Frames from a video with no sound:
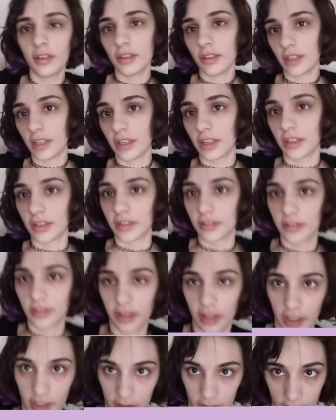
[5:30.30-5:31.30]
Okay,
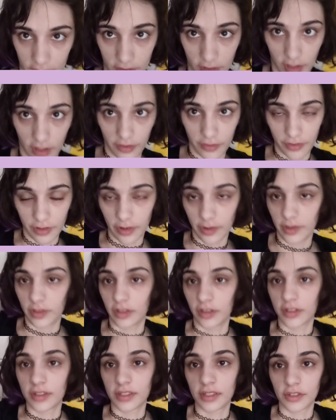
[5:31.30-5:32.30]
sorry for how I look
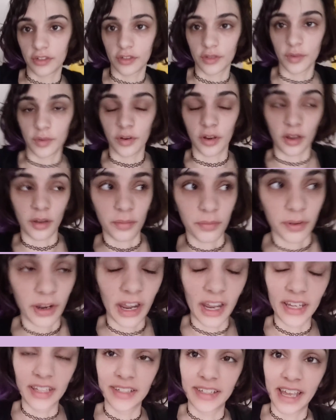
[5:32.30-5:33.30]
because I just woke up, but
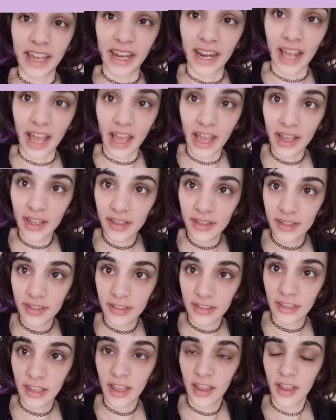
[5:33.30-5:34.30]
I deadass
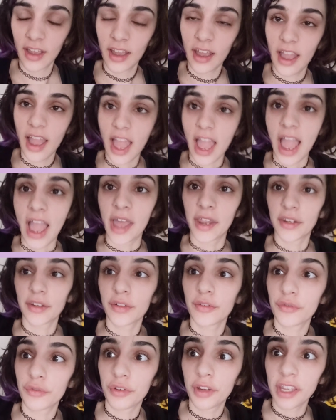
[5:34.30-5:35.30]
had a
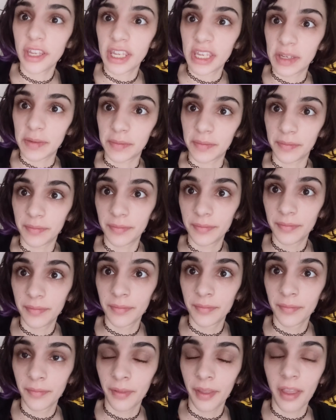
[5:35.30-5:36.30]
dream
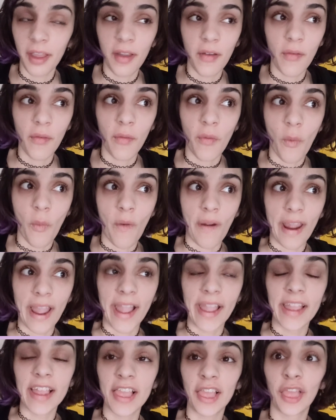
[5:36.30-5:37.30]
where
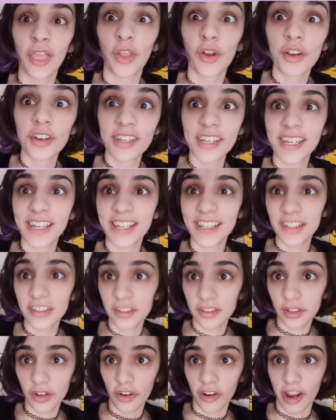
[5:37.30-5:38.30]
I looked at
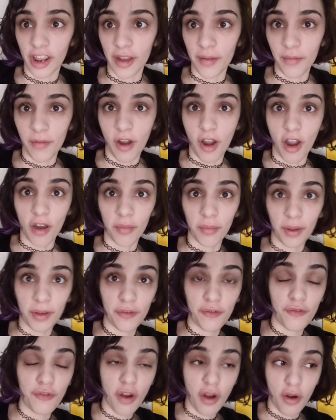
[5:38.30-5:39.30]
Instagram on my
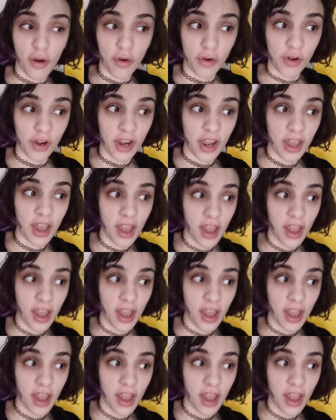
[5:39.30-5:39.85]
phone